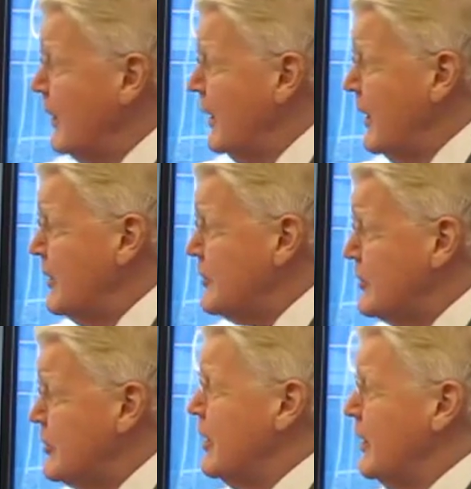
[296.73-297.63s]
is
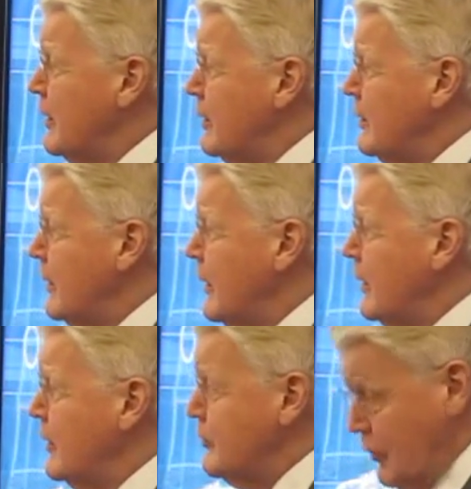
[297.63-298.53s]
still
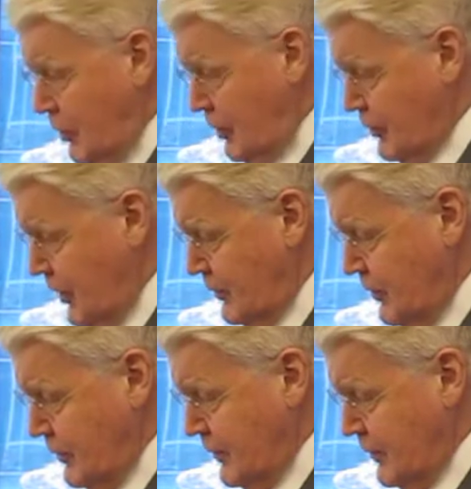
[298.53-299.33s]
in its early stages.